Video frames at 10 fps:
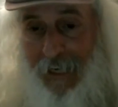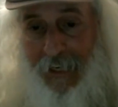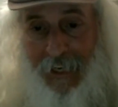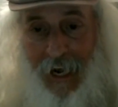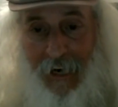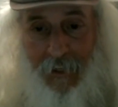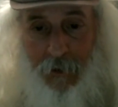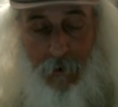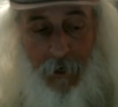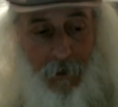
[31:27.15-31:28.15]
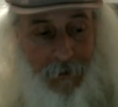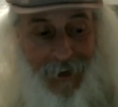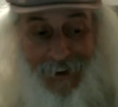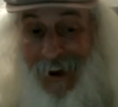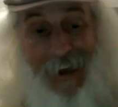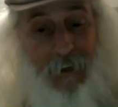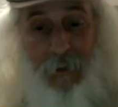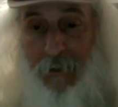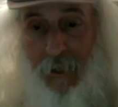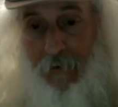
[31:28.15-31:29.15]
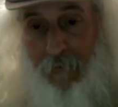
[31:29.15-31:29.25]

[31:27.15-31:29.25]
could get out of this credit card debt, and I couldn't think of